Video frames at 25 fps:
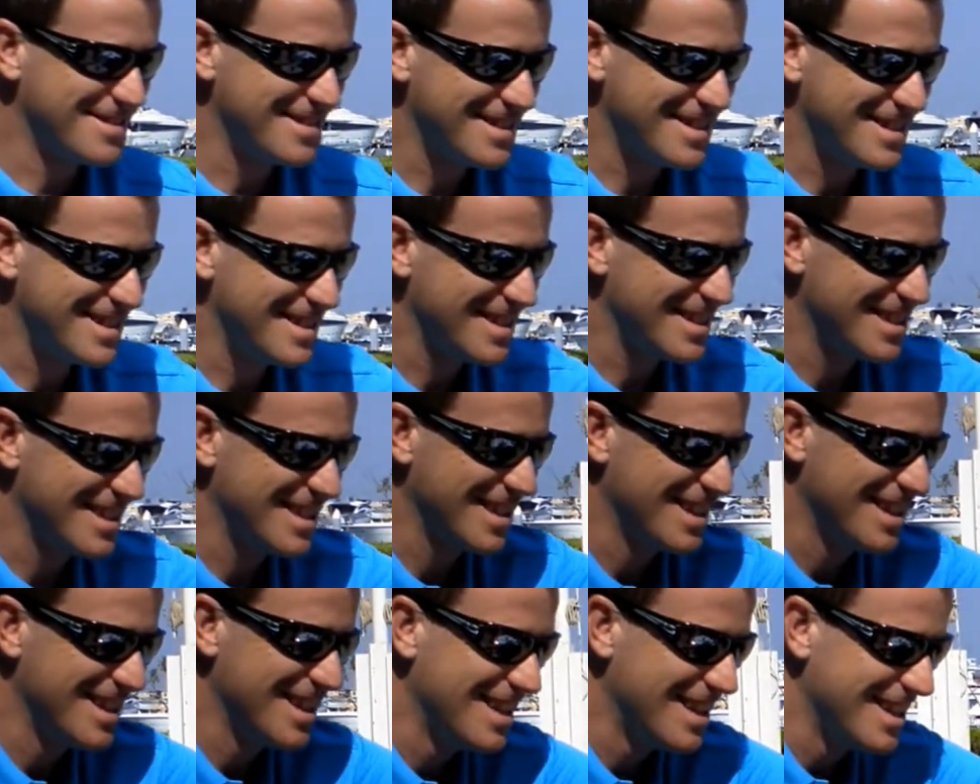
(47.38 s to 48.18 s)

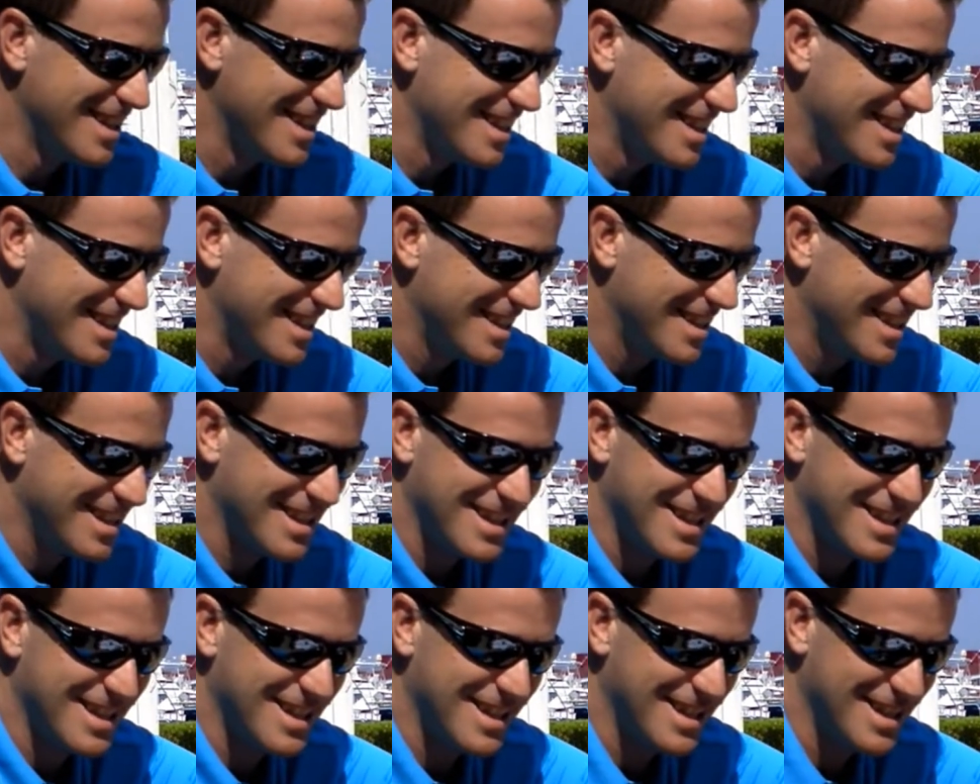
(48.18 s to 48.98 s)

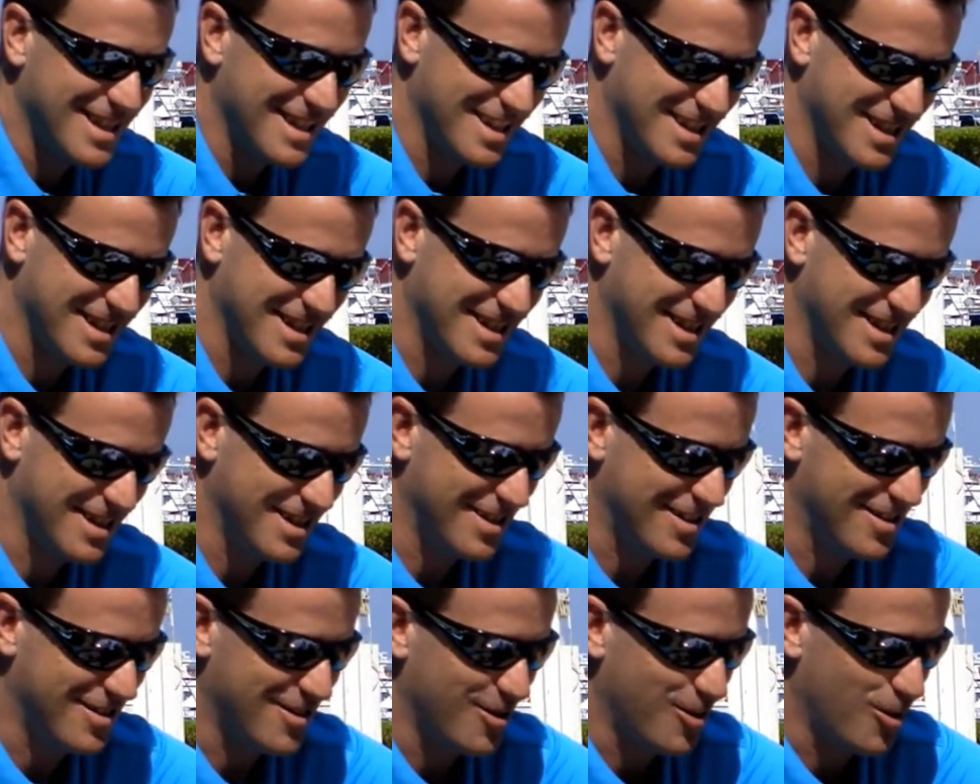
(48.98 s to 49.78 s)

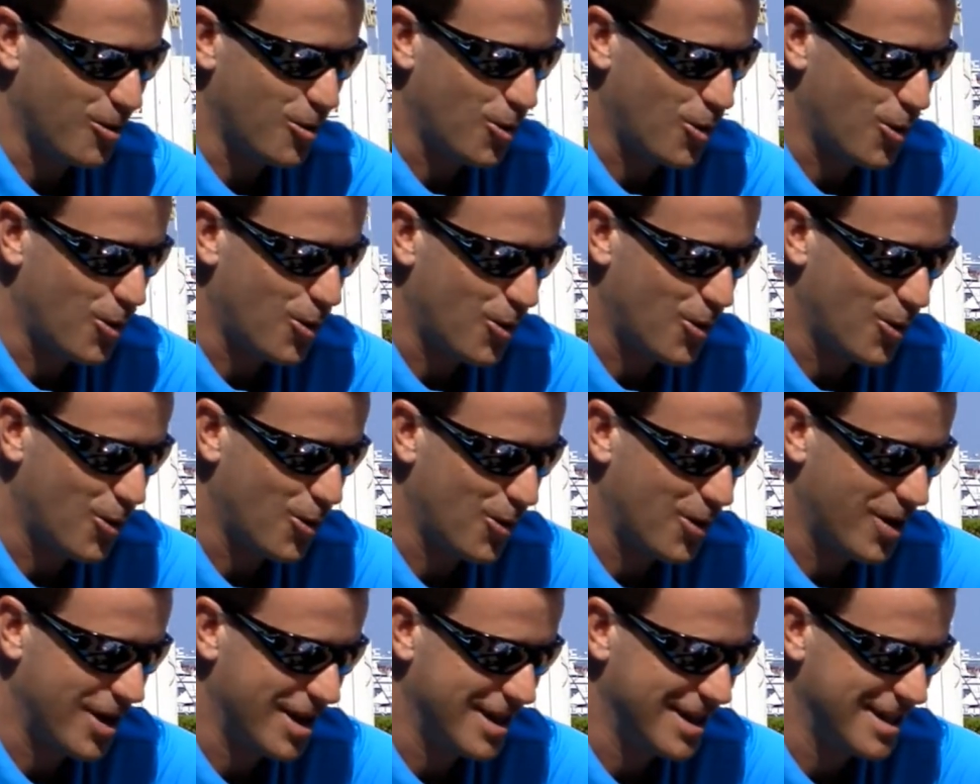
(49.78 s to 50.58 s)

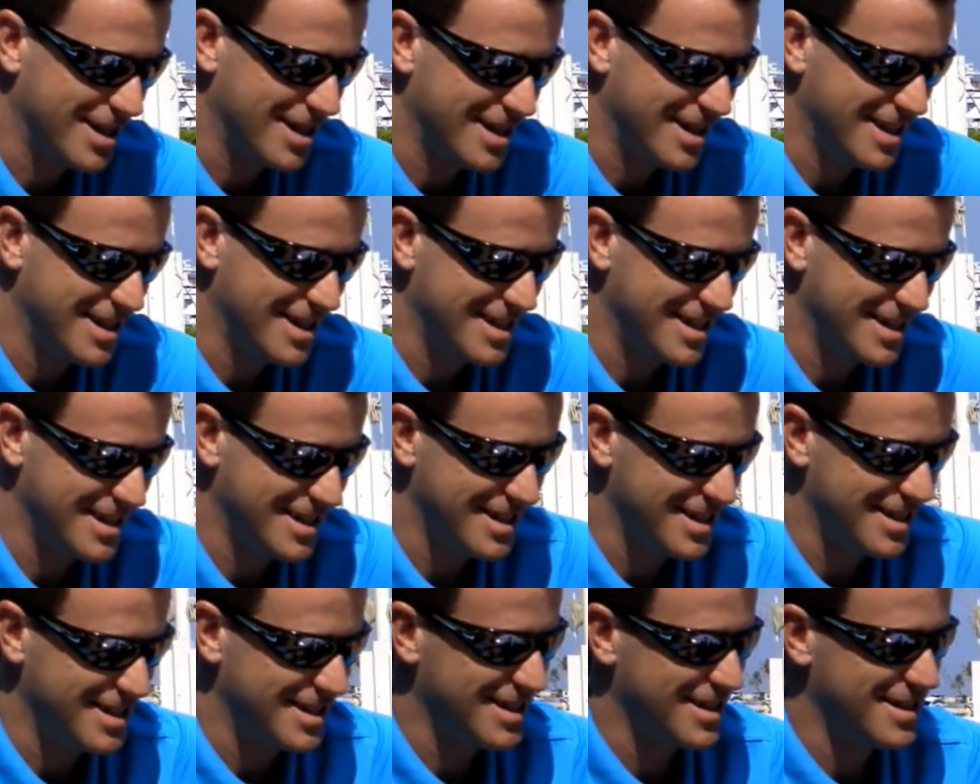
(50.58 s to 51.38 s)

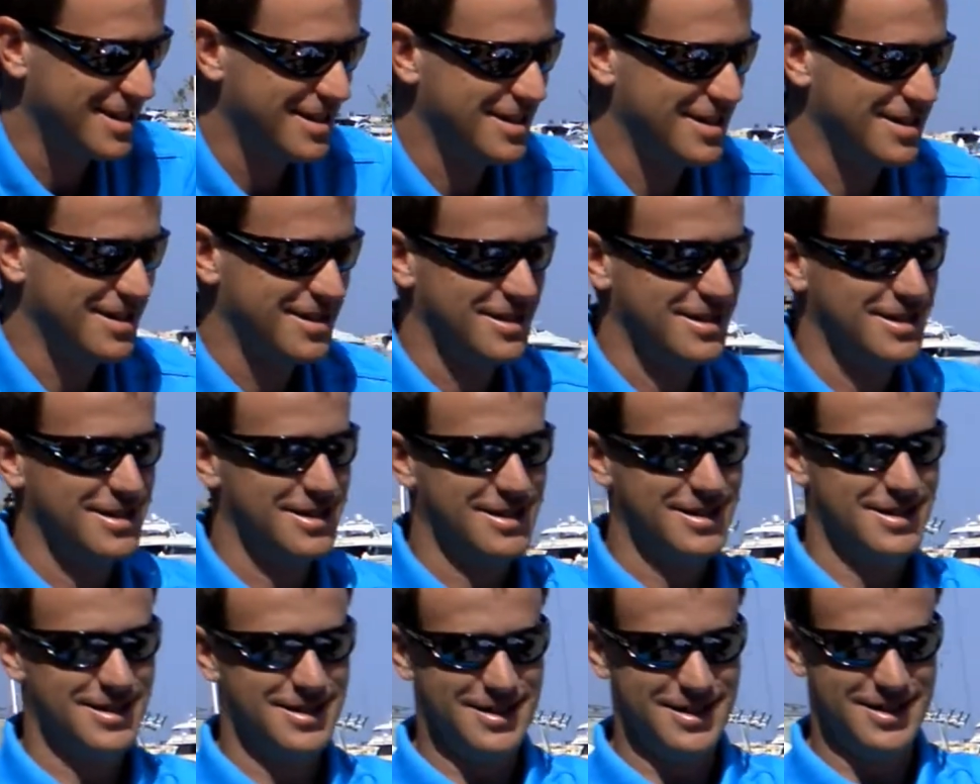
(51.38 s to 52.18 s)

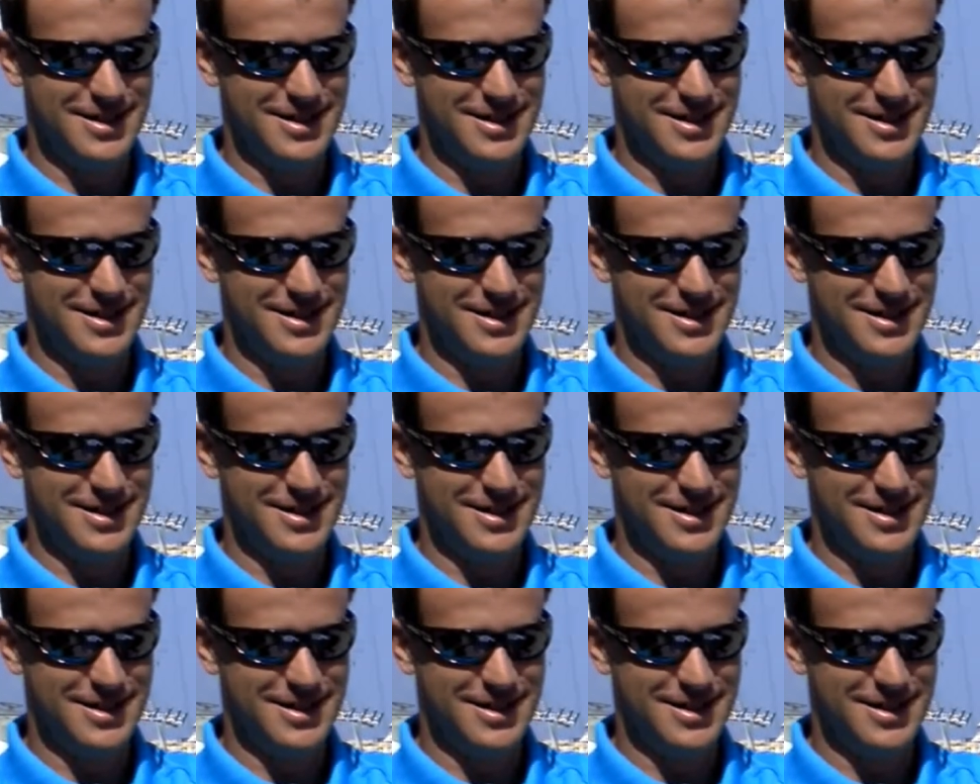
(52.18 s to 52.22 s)
(silence)